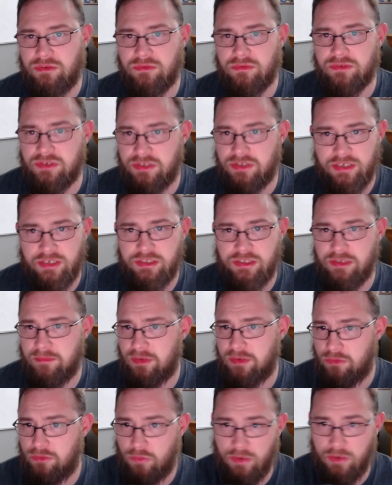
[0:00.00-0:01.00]
distinction
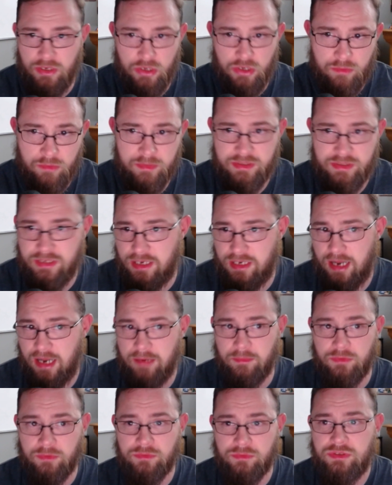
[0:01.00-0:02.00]
between humans and
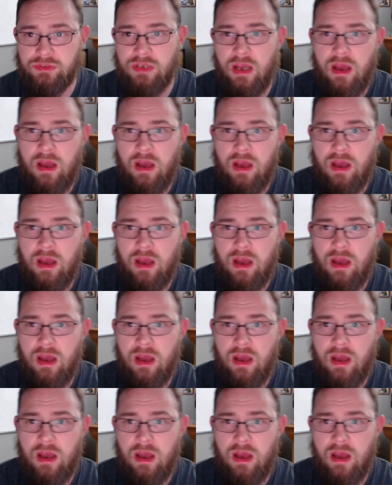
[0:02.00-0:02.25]
animals